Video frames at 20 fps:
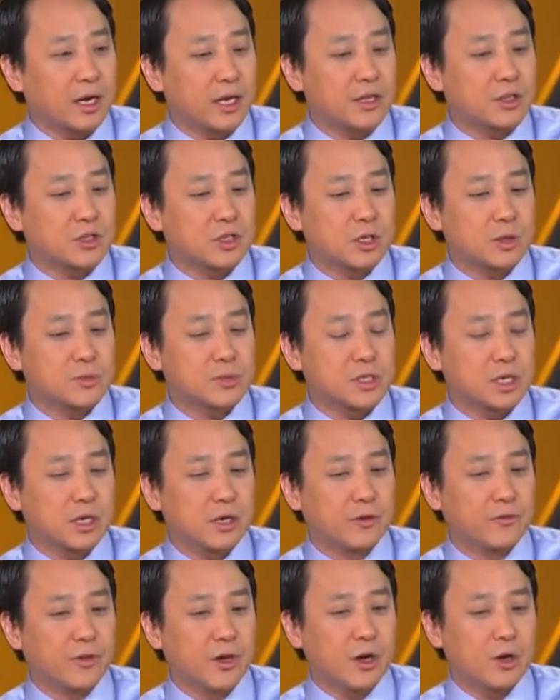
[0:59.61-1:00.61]
In terms
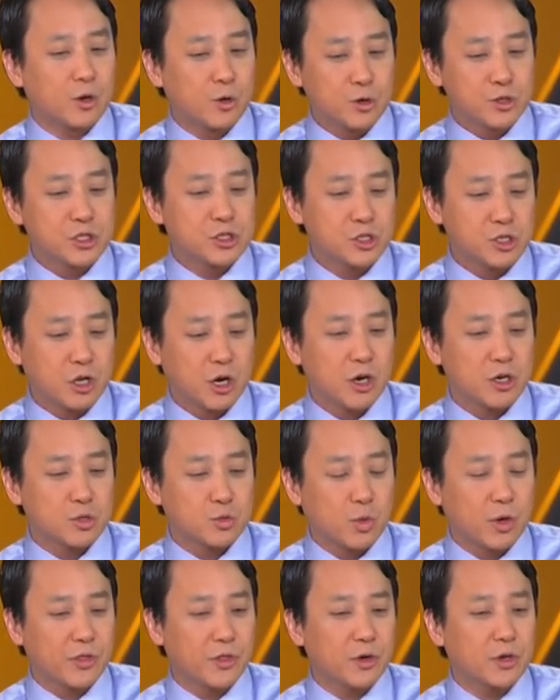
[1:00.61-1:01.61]
of who's in charge,
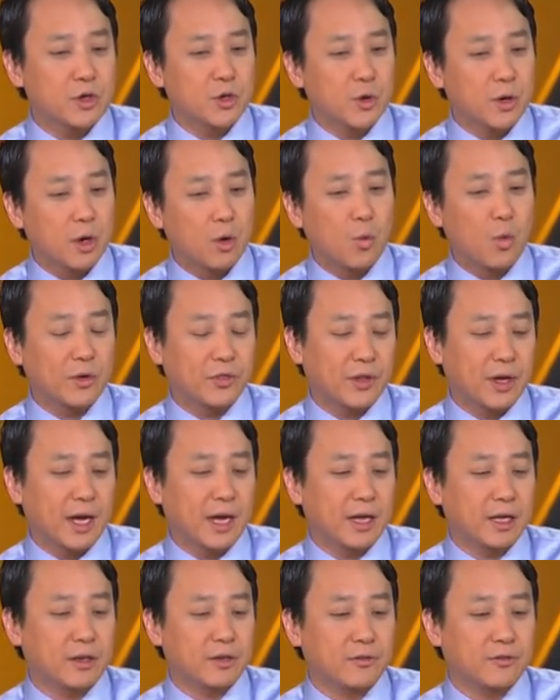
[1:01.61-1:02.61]
what they're doing, what the
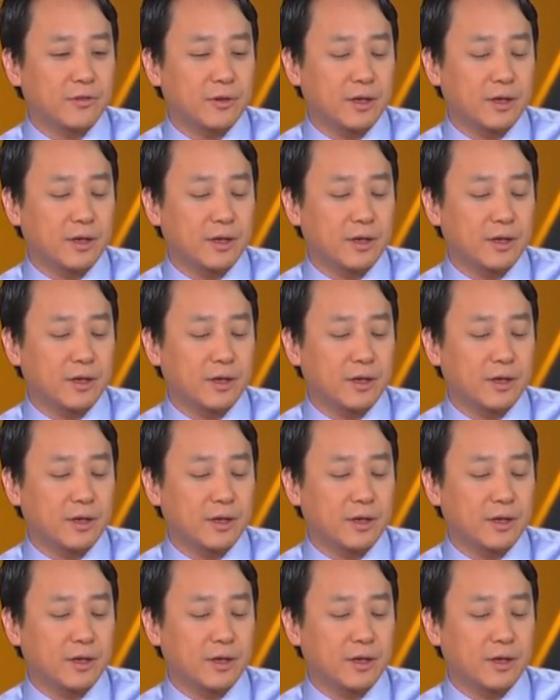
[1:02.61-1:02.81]
kind of